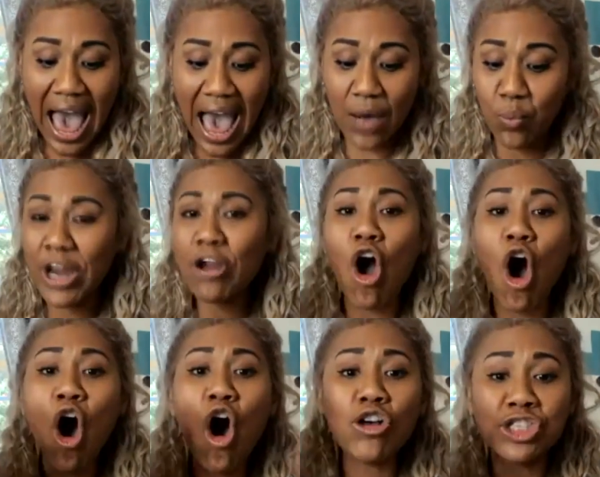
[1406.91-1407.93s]
We're
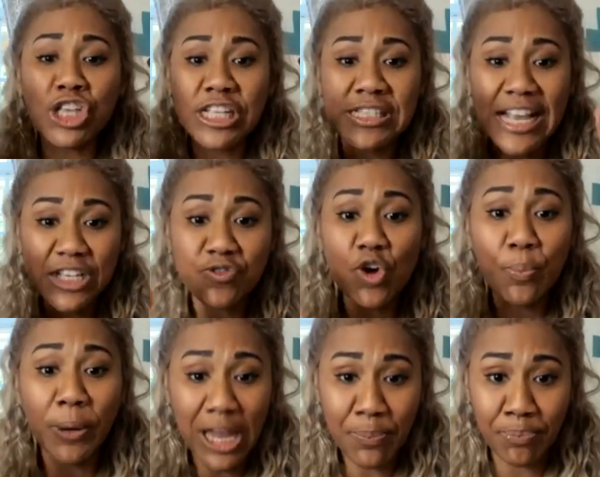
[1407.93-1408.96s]
all successful
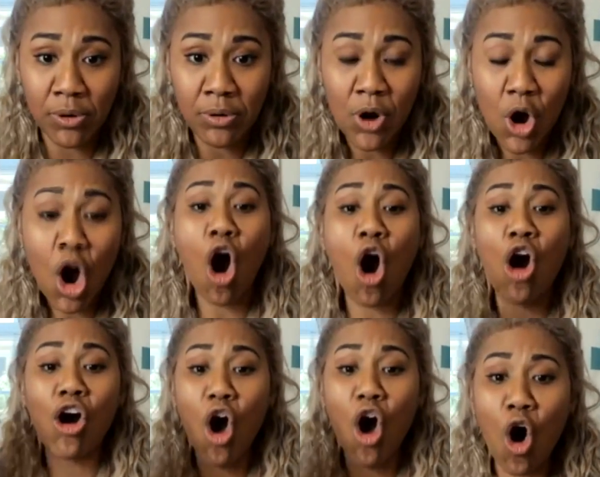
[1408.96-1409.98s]
people are
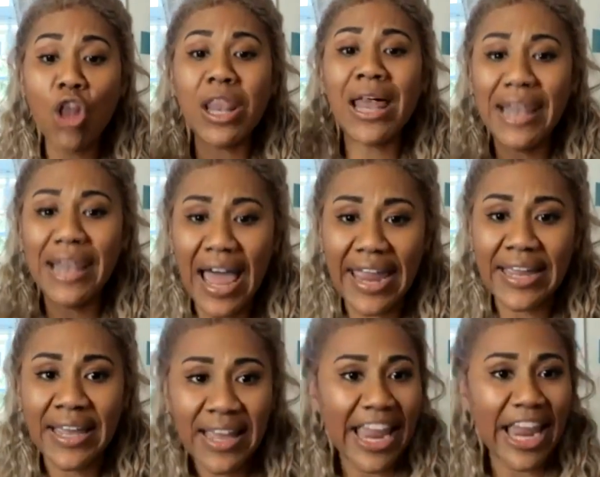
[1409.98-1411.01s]
all alike
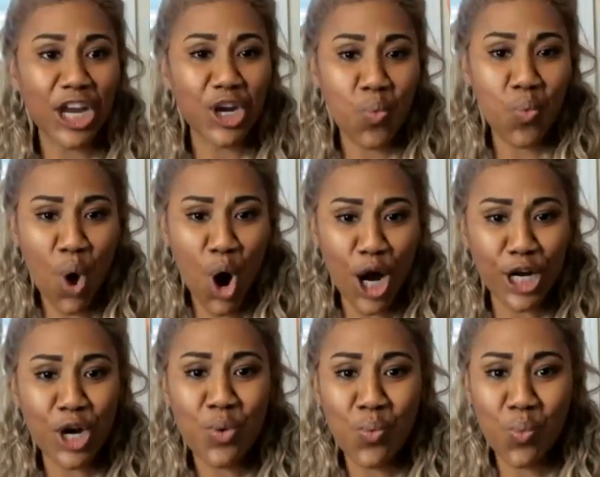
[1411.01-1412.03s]
in
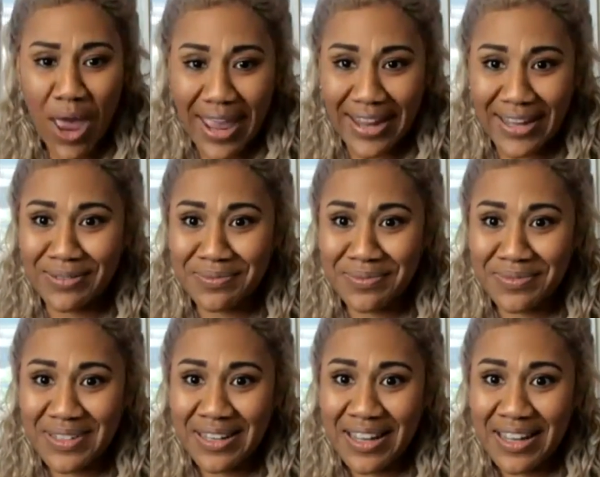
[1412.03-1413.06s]
one way.
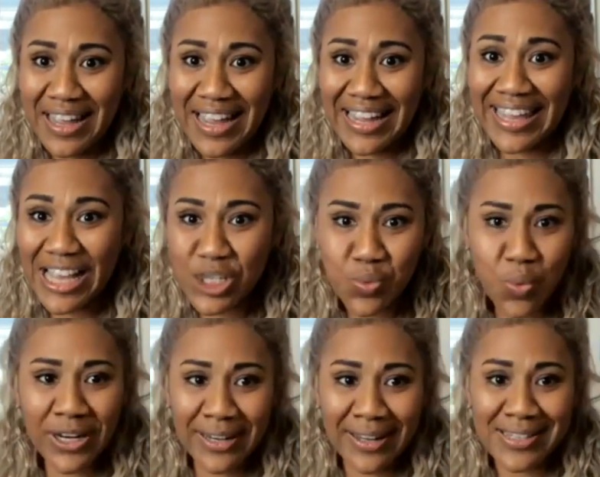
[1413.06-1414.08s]
Guess what
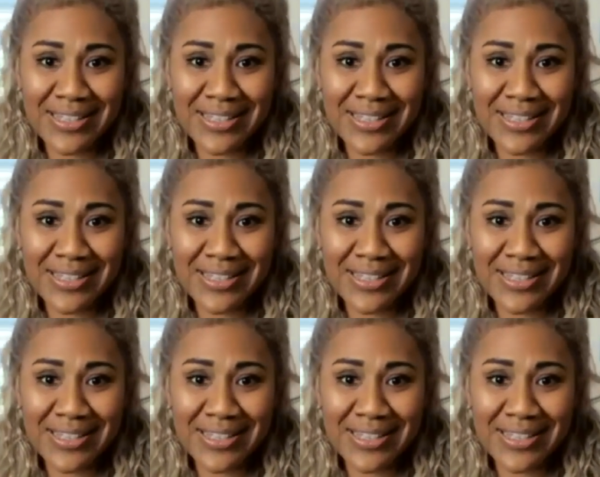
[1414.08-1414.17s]
it is?